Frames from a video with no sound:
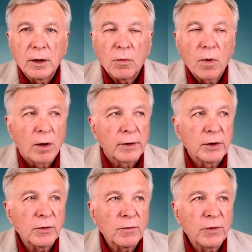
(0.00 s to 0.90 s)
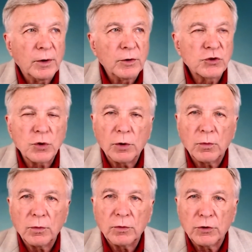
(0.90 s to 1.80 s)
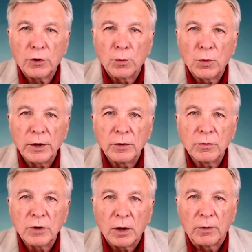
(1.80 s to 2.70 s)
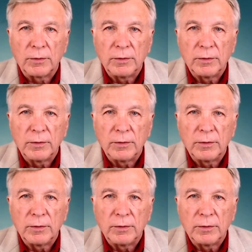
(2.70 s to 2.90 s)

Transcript: Well, in a very short term way, you don't.